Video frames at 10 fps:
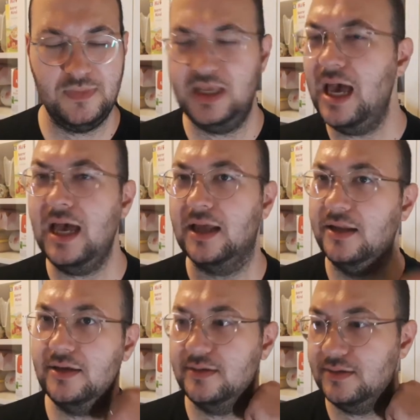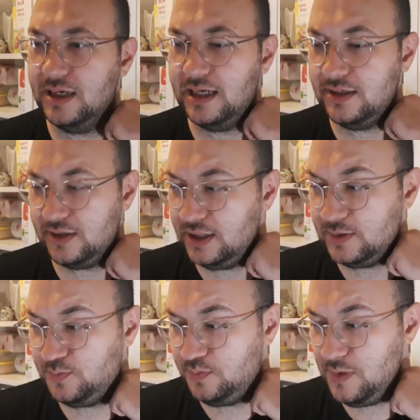
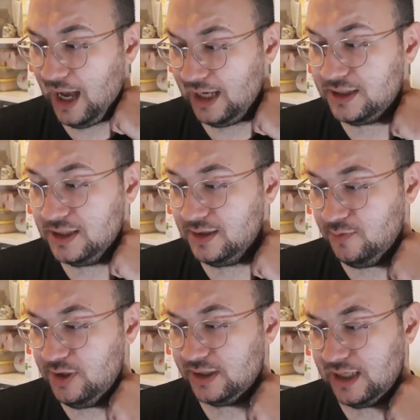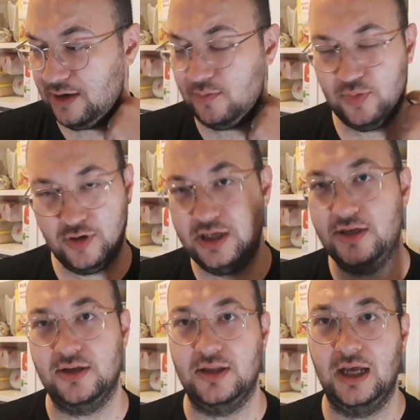It's actually worked out pretty
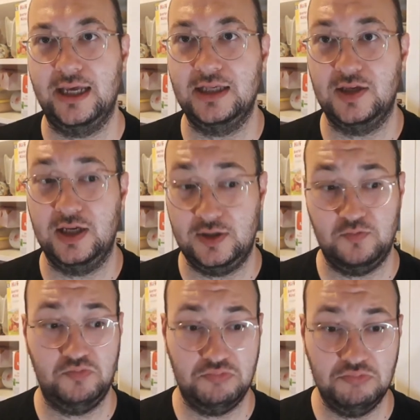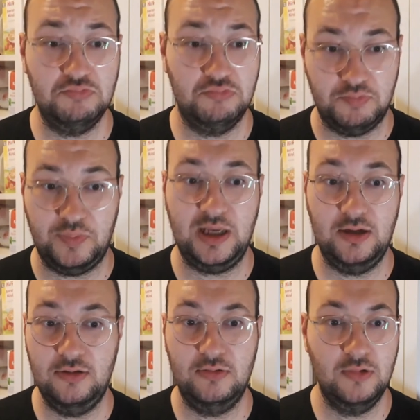good. Like, it's
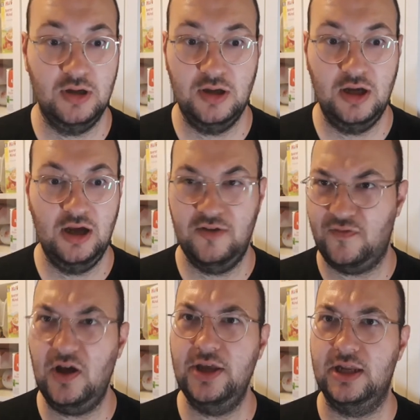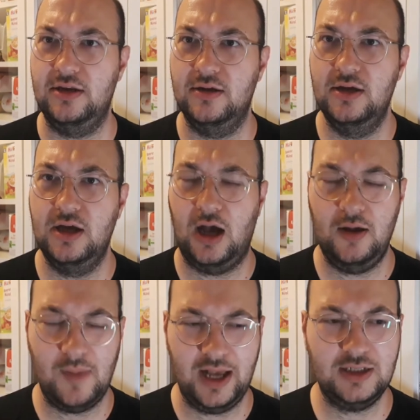been fine.
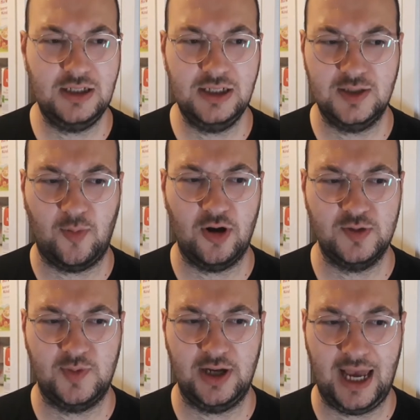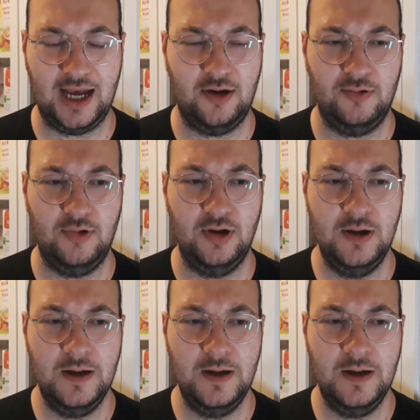I'm actually surprised by how